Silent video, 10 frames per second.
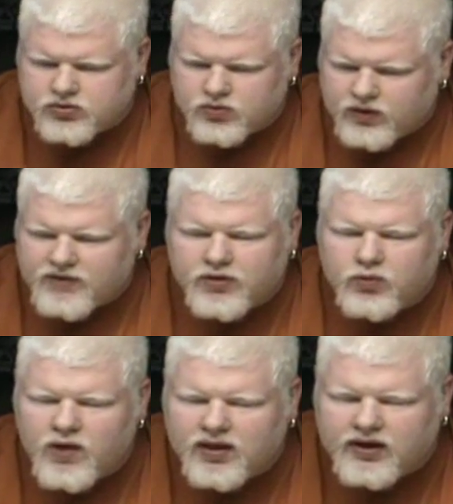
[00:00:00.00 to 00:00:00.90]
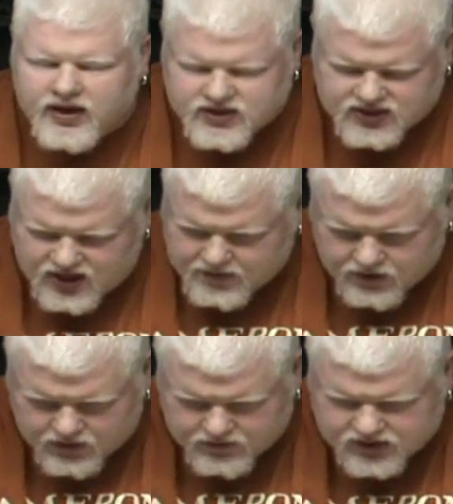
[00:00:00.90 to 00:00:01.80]
whenever the Wellandites came
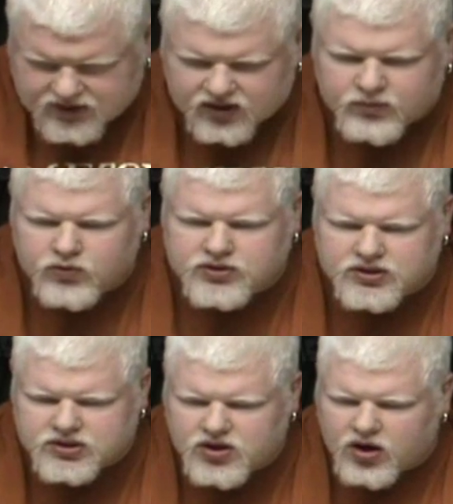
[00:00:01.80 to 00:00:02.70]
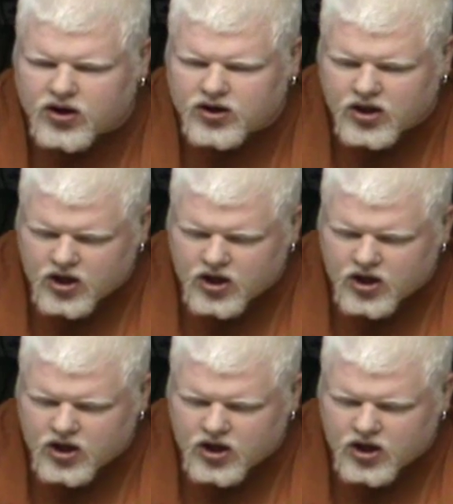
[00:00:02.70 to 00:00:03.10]
out, we'd be selling Molson Stock.